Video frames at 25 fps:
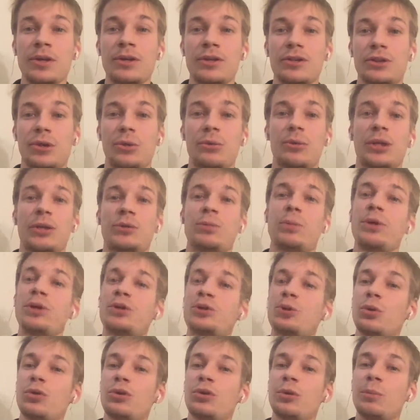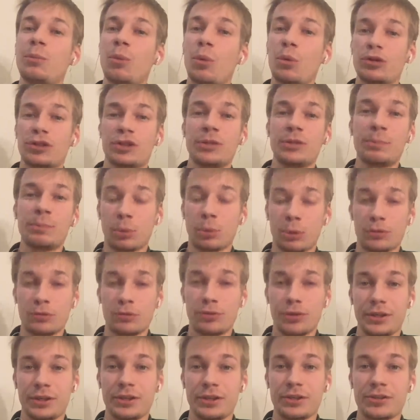So that we do the most important
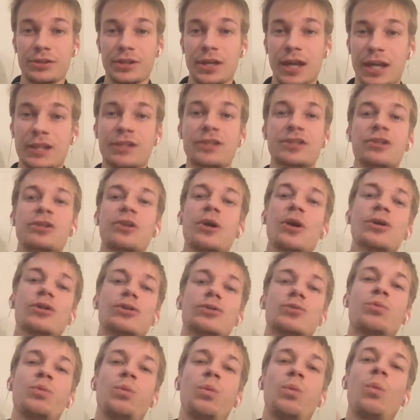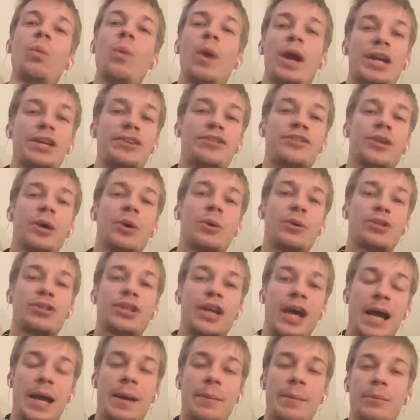things and not waste our
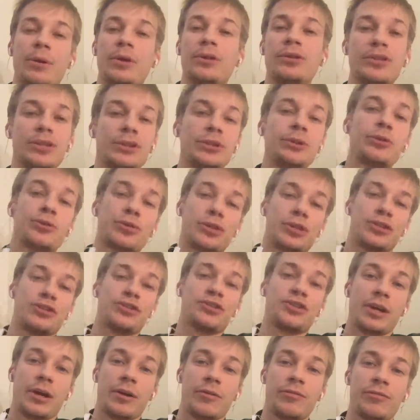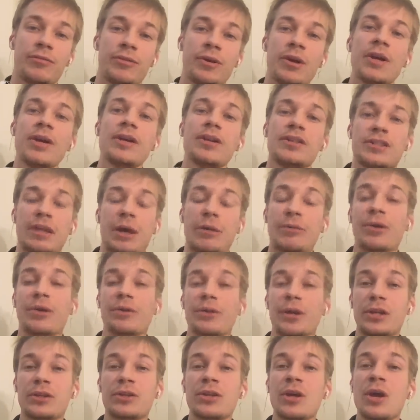time on useless stuff, something
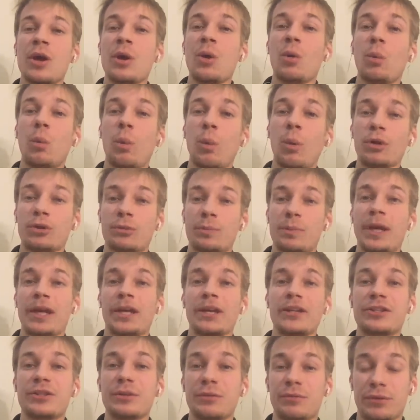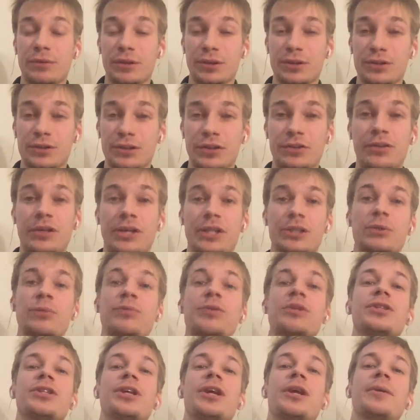that won't make a difference at the end
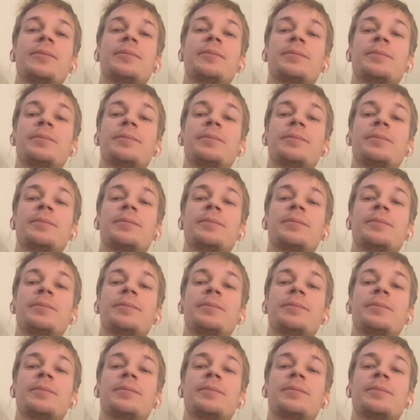of the day.